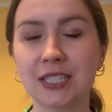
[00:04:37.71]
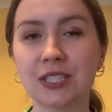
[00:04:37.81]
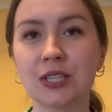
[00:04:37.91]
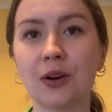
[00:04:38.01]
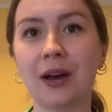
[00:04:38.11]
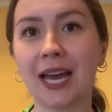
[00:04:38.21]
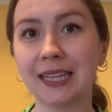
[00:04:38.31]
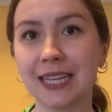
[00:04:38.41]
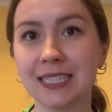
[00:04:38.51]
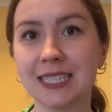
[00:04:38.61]
so I
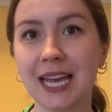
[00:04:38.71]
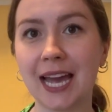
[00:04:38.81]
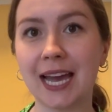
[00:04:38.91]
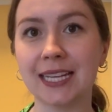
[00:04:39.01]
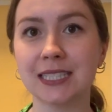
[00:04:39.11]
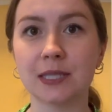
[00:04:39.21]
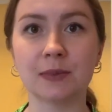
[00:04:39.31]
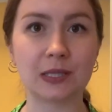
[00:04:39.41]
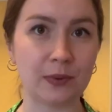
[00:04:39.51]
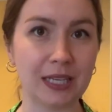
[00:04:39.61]
like to add some
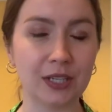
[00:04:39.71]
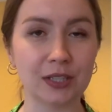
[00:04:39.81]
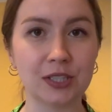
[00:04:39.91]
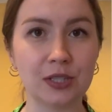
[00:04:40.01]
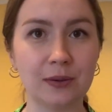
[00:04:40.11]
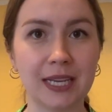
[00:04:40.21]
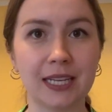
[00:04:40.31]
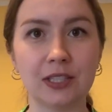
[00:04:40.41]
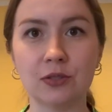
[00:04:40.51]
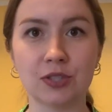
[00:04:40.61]
sweetener to
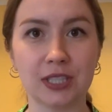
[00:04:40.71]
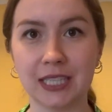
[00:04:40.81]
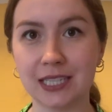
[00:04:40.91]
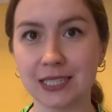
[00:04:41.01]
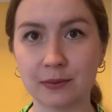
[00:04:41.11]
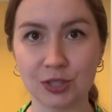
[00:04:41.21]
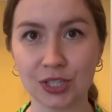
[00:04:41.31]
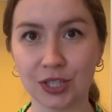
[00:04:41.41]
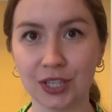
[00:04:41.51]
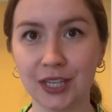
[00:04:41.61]
it, usually some
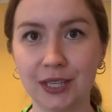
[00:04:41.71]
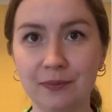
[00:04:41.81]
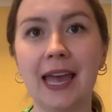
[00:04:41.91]
sugar.